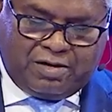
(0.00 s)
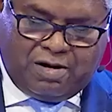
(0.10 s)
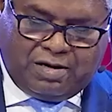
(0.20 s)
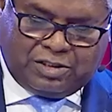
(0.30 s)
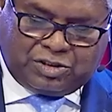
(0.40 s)

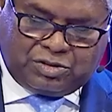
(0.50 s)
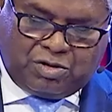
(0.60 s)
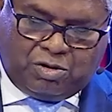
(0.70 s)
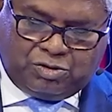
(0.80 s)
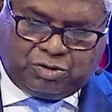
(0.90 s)
God has
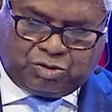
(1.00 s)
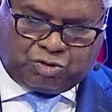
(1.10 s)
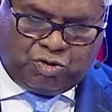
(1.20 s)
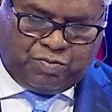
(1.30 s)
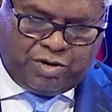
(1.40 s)
also
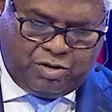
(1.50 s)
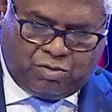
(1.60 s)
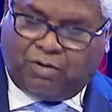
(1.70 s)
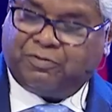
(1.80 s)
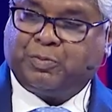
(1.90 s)
shown me
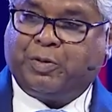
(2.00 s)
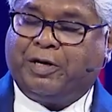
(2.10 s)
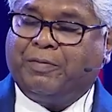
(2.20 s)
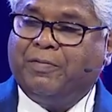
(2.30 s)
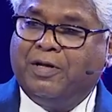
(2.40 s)
your offspring.